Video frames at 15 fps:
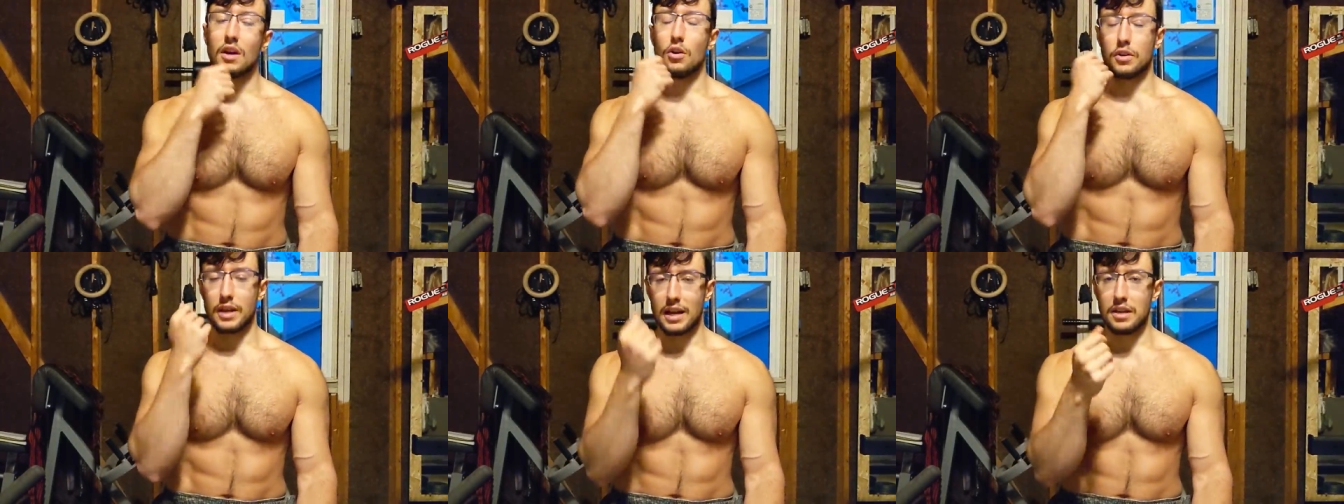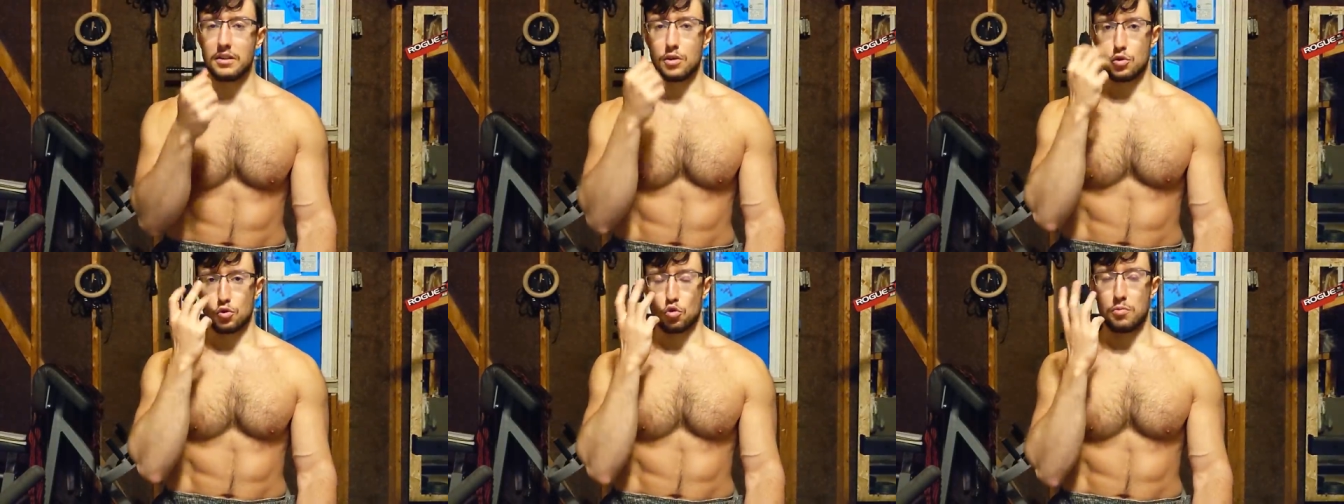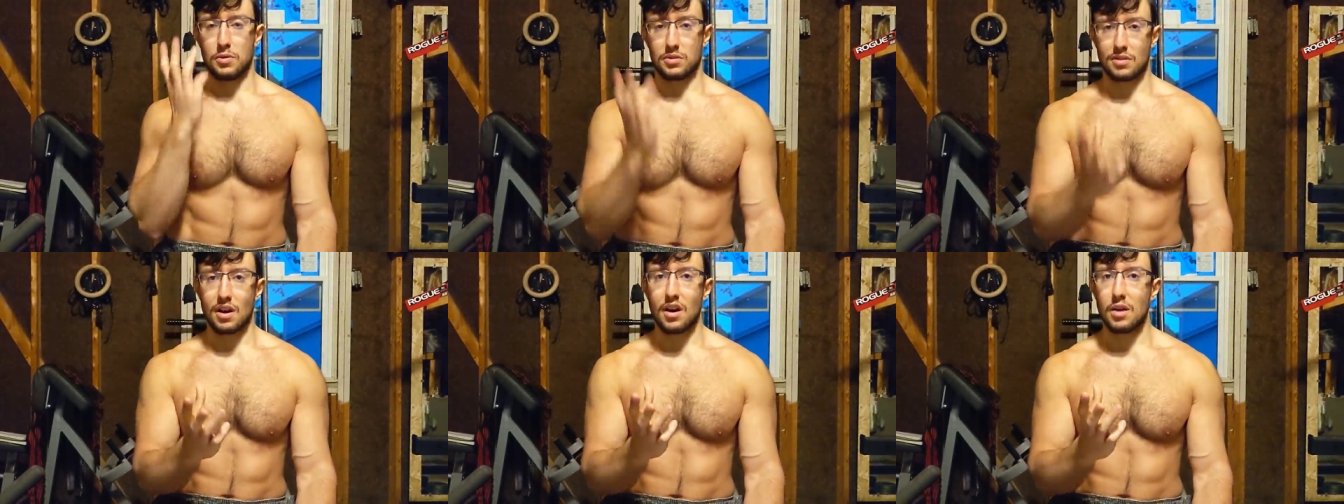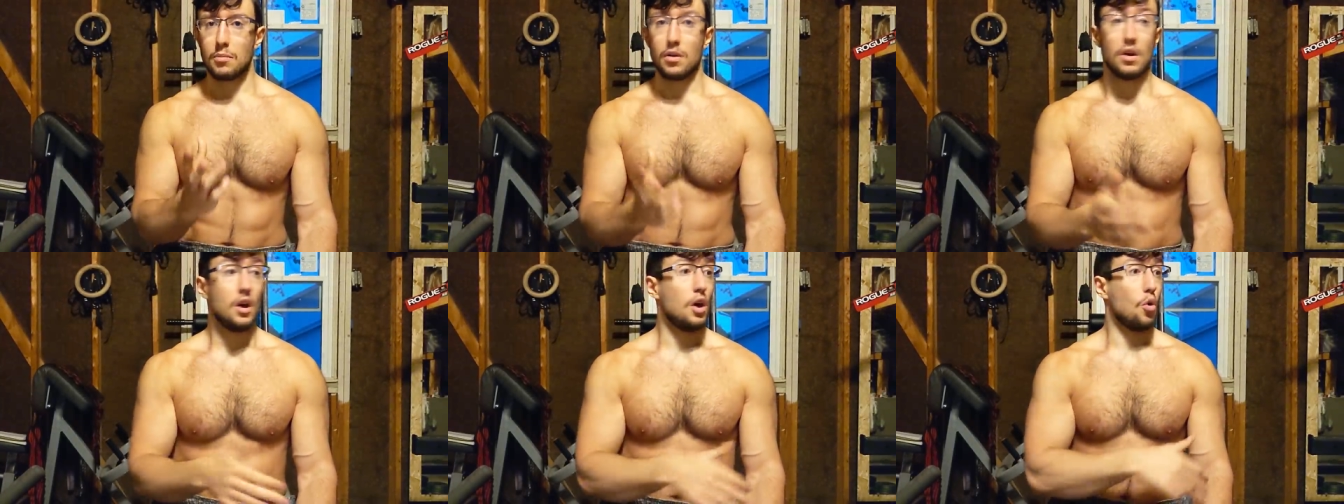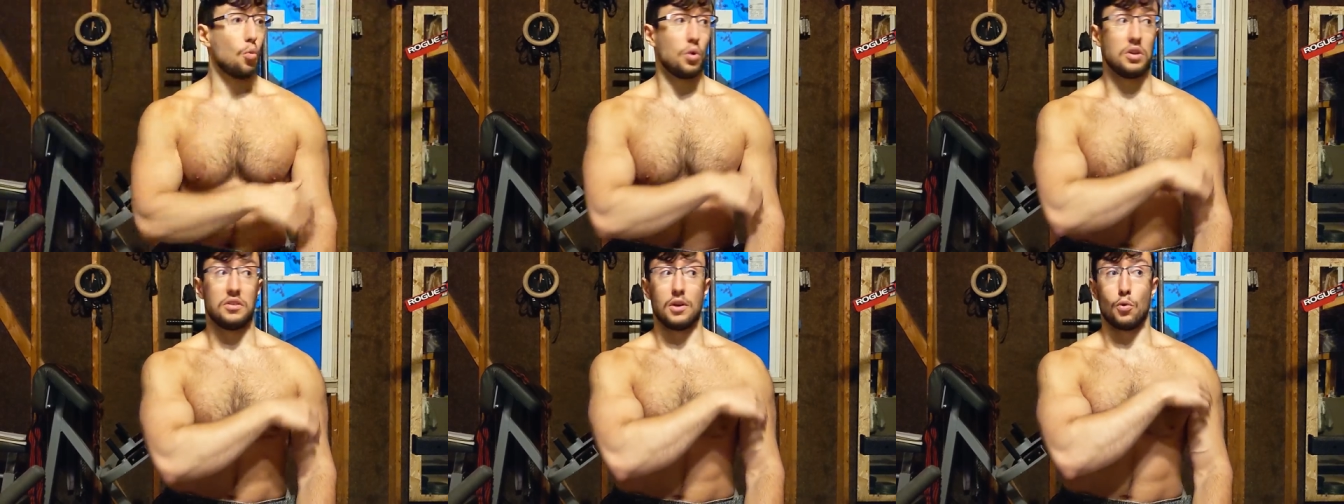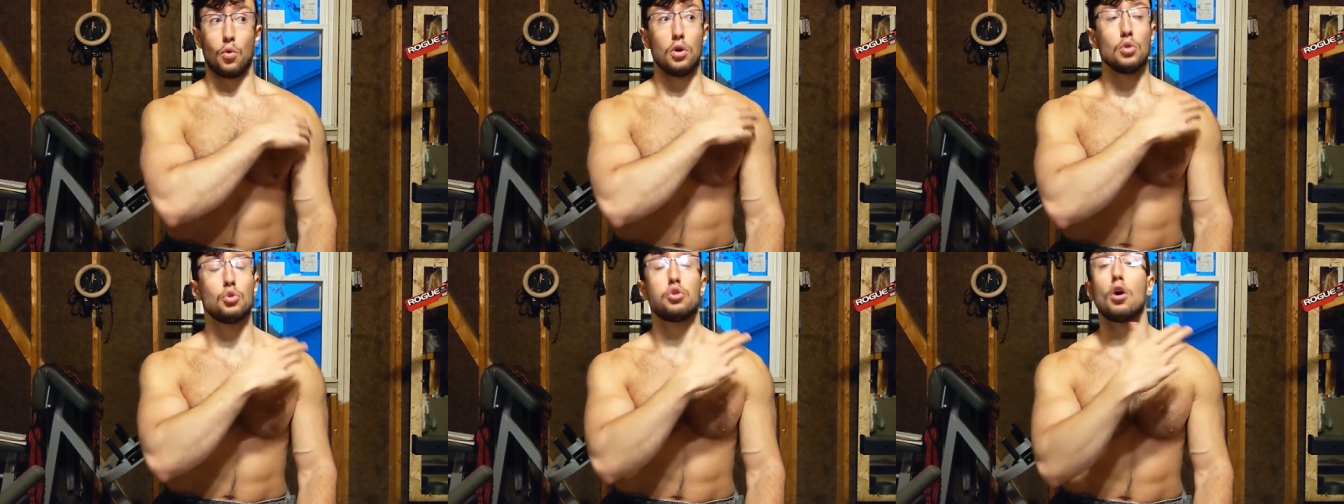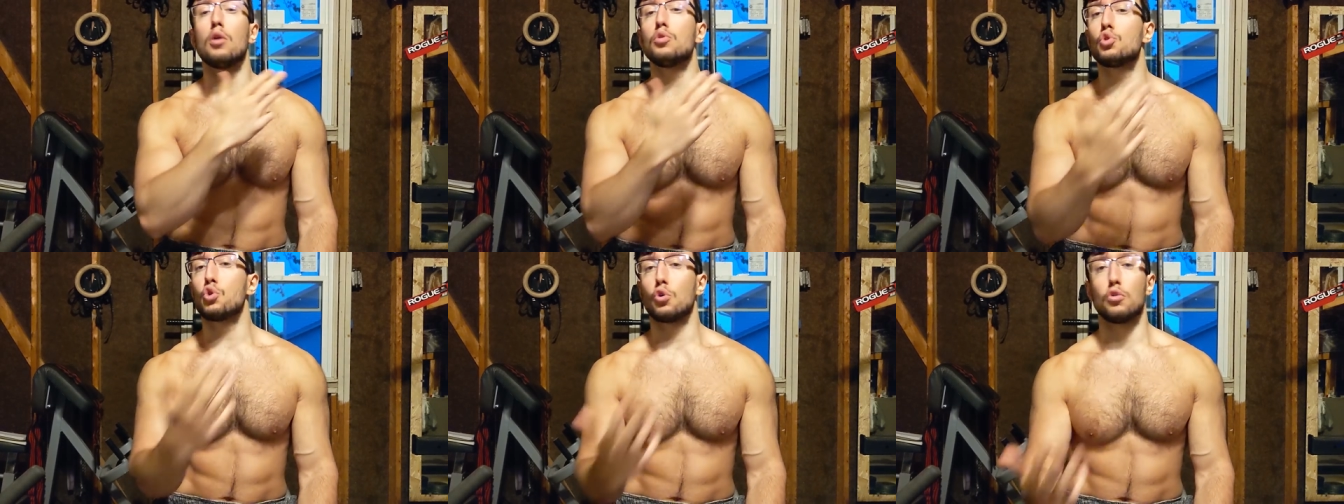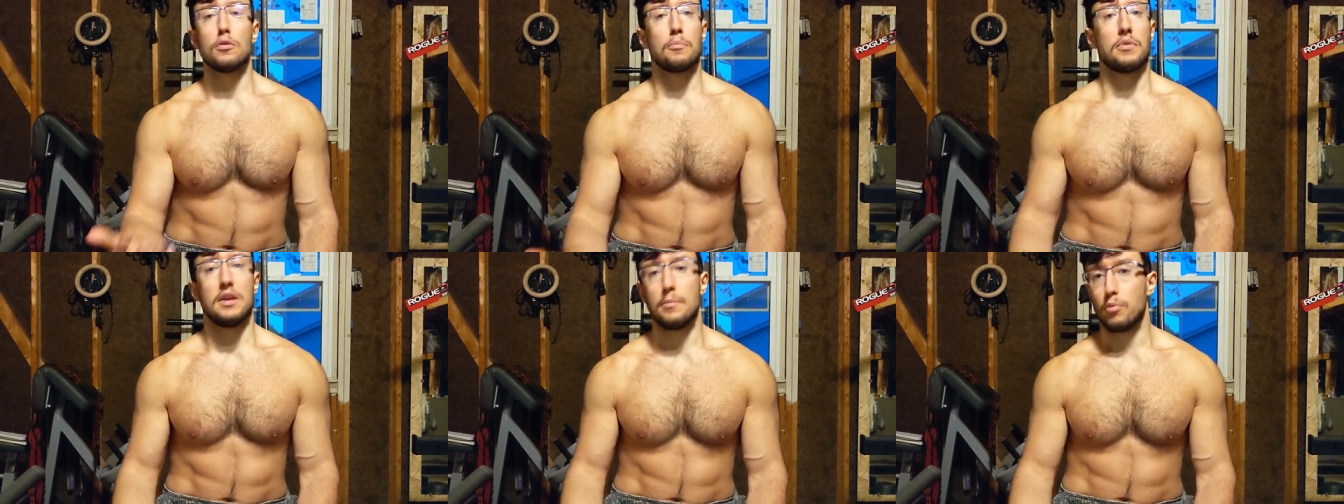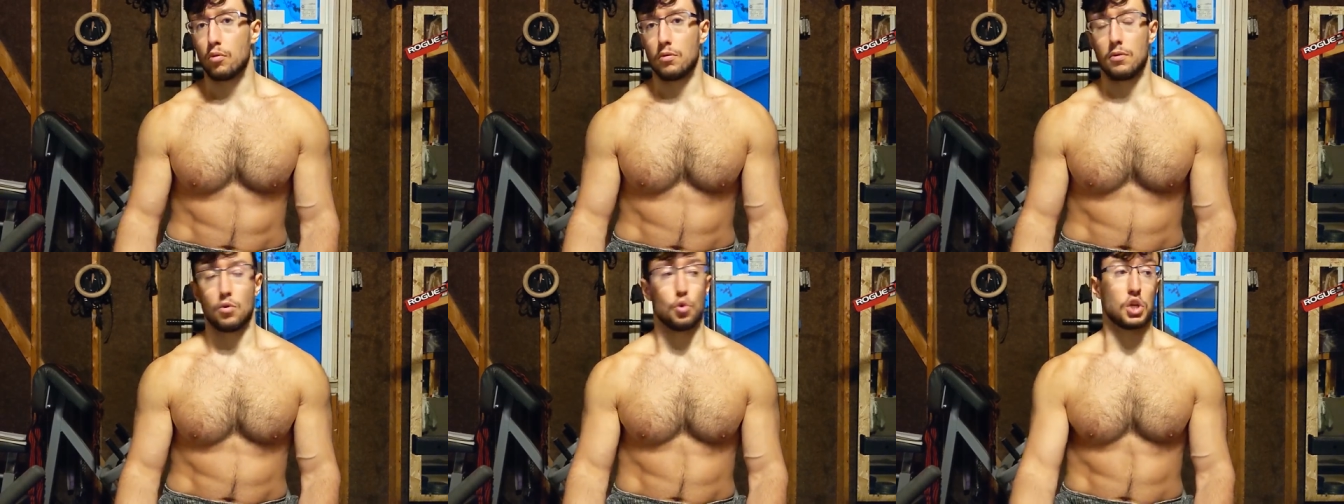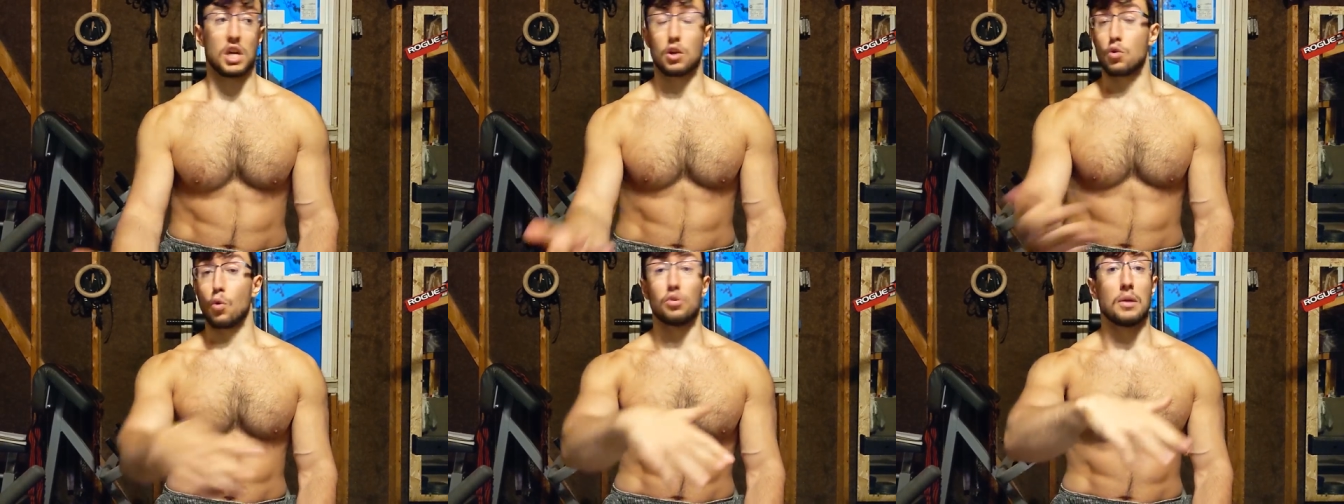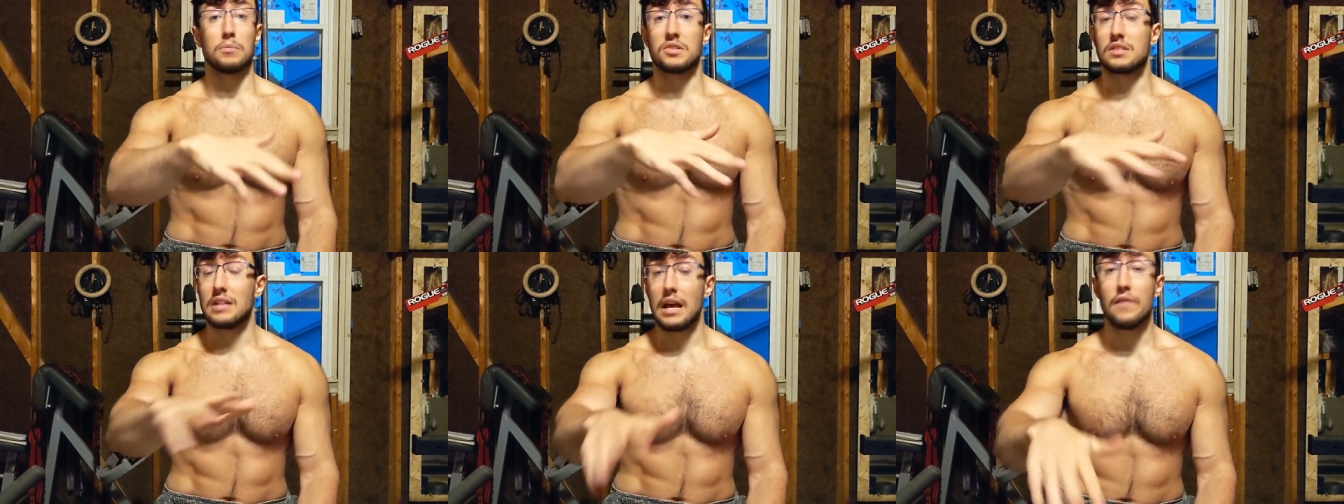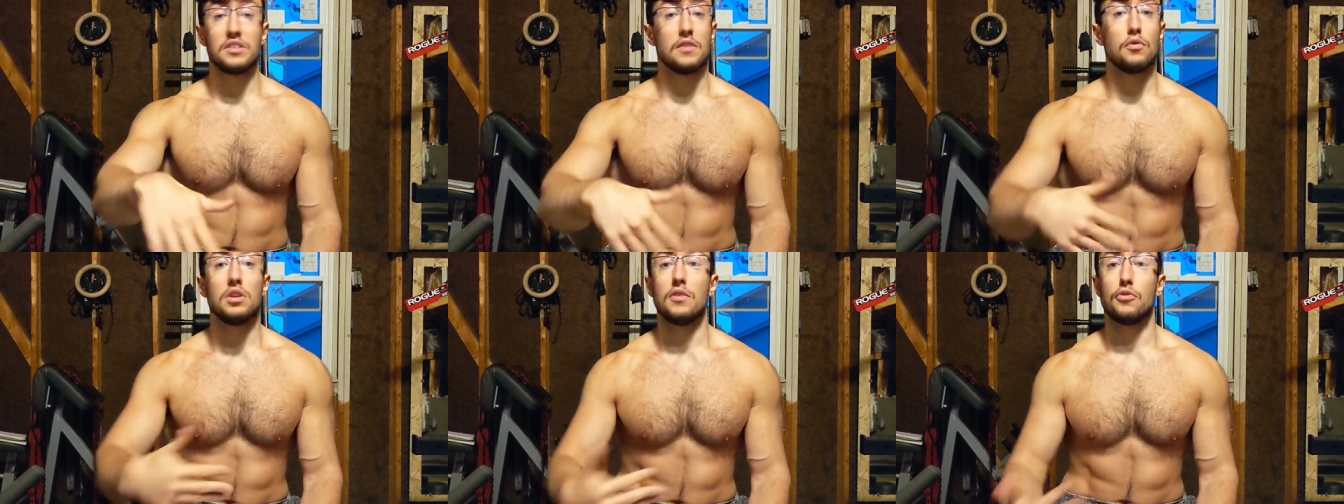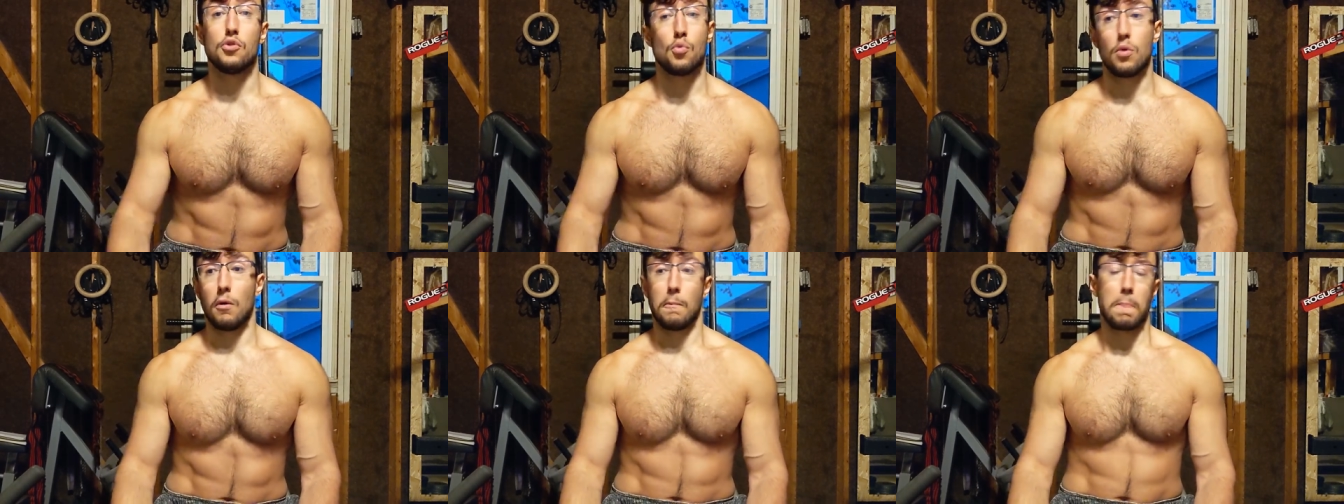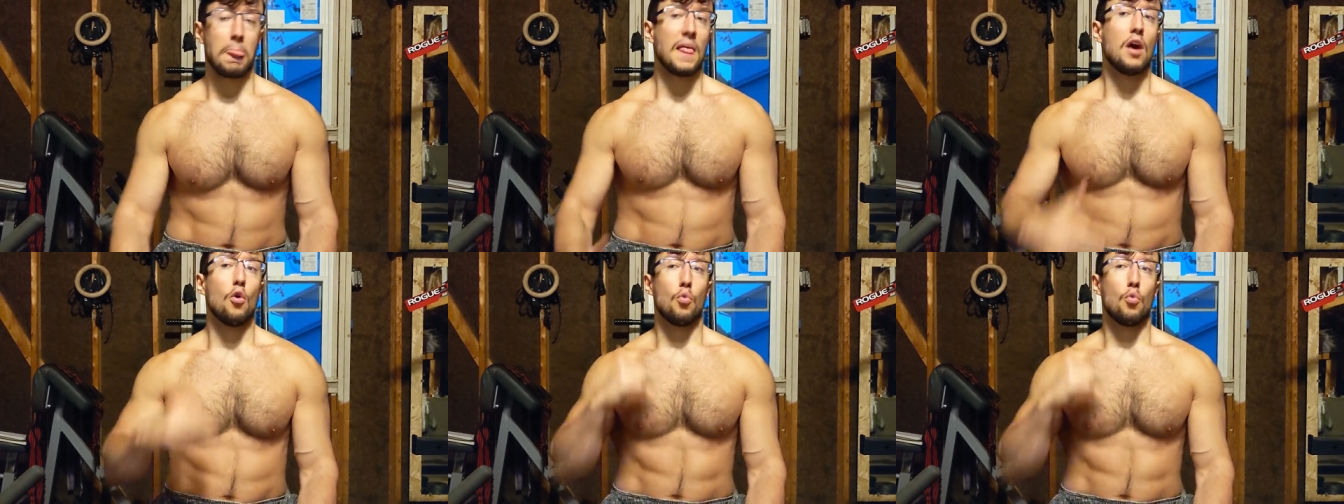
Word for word: again, there used to be a time when there were downtrodden people. You can call them slaves even if you will.